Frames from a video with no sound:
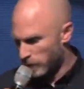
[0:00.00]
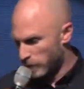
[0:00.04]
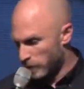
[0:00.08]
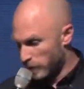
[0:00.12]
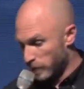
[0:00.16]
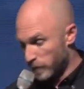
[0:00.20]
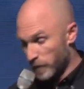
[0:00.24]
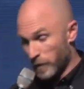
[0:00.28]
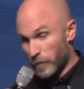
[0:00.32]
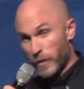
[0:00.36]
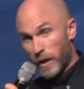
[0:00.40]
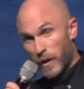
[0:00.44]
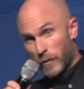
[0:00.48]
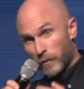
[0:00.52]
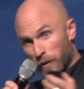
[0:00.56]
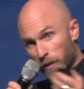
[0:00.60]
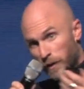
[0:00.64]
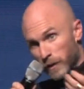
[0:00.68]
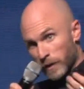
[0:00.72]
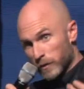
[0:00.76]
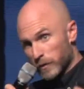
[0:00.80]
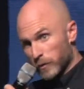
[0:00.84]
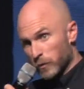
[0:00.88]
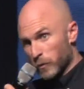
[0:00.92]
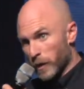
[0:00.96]
surrounding
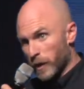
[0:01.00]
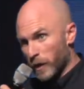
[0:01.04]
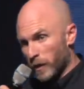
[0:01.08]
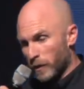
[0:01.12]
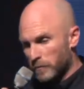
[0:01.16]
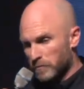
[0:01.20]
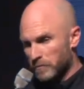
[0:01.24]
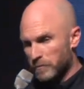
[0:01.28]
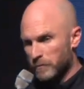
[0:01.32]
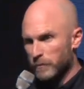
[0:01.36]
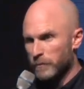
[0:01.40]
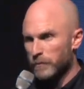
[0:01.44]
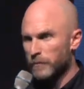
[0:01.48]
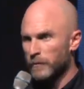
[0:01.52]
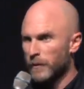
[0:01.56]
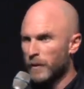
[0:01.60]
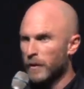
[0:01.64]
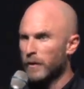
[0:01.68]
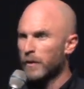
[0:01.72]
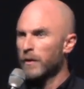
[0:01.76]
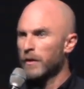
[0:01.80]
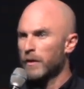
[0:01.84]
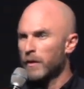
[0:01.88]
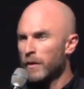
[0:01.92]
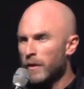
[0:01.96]
as well.
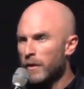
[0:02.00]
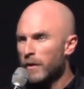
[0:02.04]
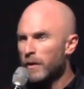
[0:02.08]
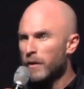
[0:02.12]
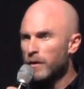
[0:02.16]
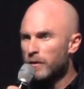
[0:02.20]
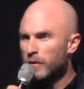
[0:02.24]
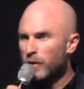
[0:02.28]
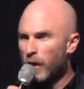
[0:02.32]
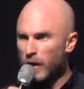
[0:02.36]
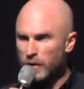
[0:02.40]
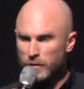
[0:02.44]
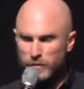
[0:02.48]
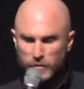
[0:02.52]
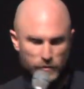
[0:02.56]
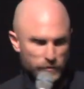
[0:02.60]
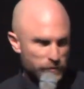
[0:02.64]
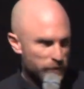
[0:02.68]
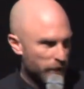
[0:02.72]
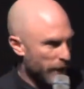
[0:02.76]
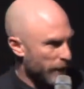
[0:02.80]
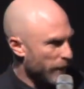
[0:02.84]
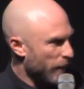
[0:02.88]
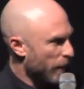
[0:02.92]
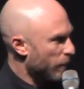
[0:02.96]
Tons of
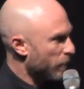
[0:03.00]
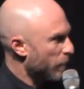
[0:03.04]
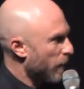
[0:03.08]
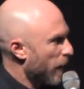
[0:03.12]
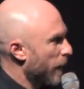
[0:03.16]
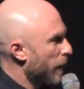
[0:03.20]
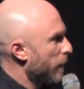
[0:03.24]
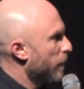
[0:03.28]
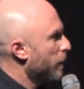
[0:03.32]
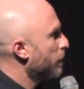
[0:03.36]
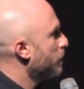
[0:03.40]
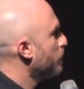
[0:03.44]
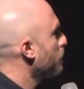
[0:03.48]
data, right?